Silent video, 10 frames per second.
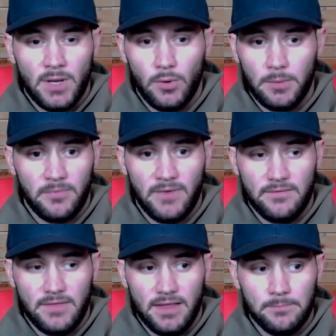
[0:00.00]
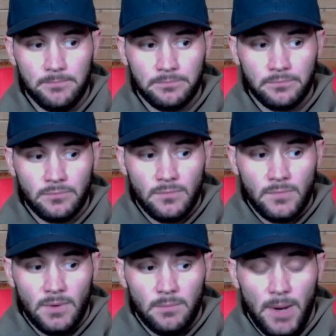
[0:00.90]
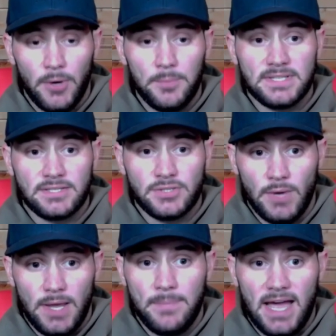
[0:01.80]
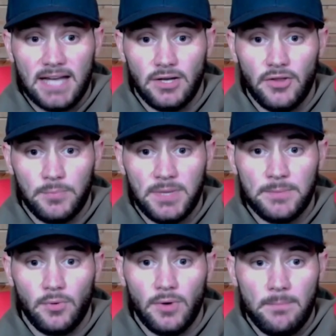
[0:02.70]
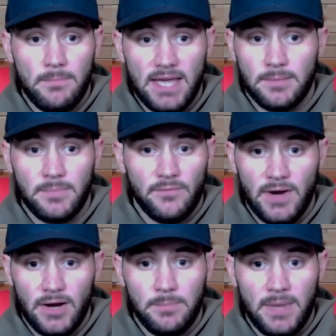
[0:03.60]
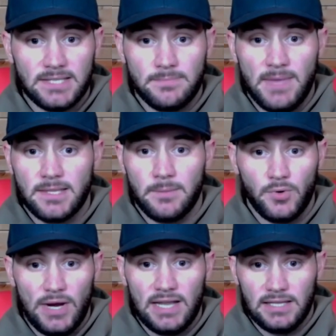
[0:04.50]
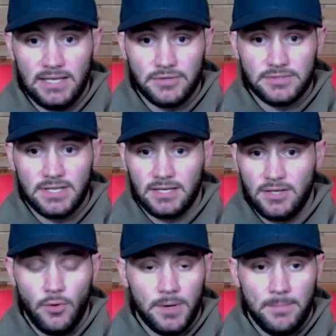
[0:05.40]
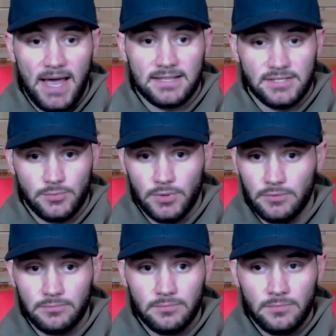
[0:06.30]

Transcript: I want to provide to them. My purpose is to impact other people and make them their very best, make them great leaders, and then go and impact this world.